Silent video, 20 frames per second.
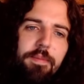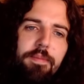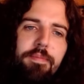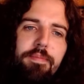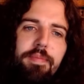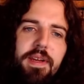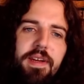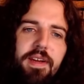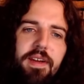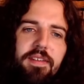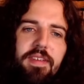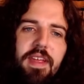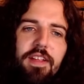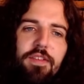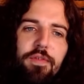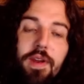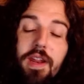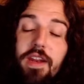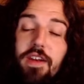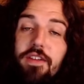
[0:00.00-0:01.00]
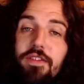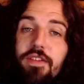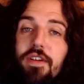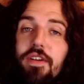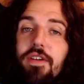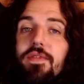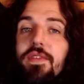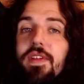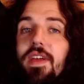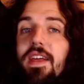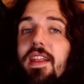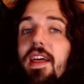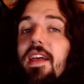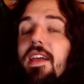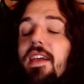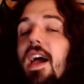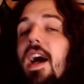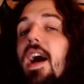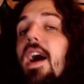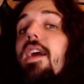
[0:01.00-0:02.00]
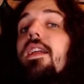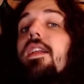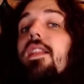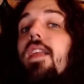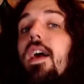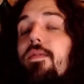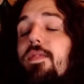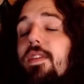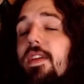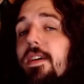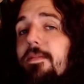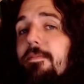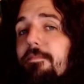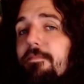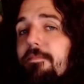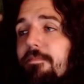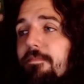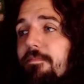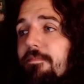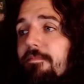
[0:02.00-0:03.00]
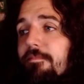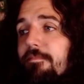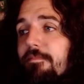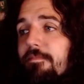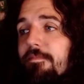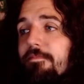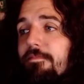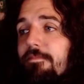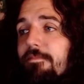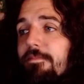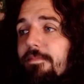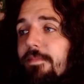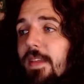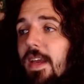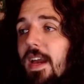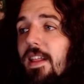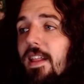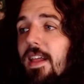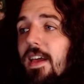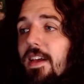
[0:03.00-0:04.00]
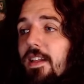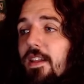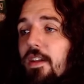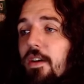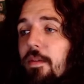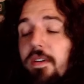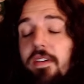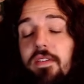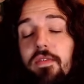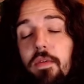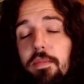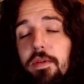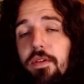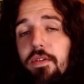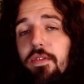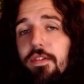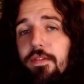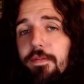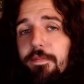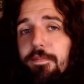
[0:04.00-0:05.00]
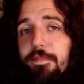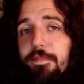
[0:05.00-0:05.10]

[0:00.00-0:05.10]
because that's what I deserved, and I kind of loved it. I like a little bit of abuse.